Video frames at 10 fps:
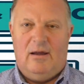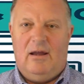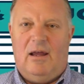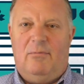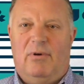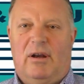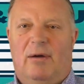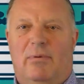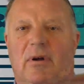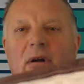and bring
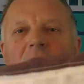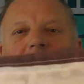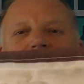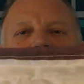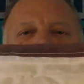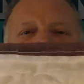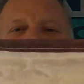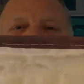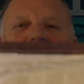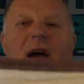up a little
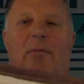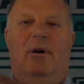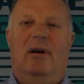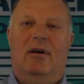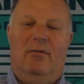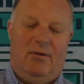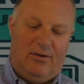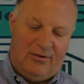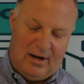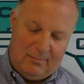piece of fabric with
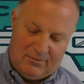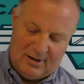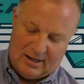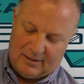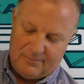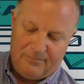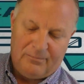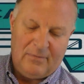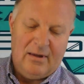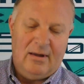the same thing.
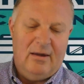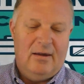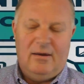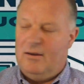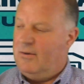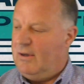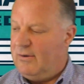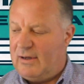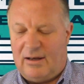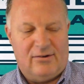
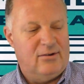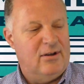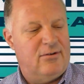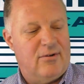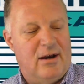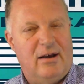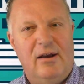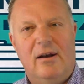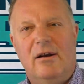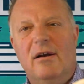It's got slits right
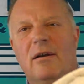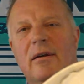here.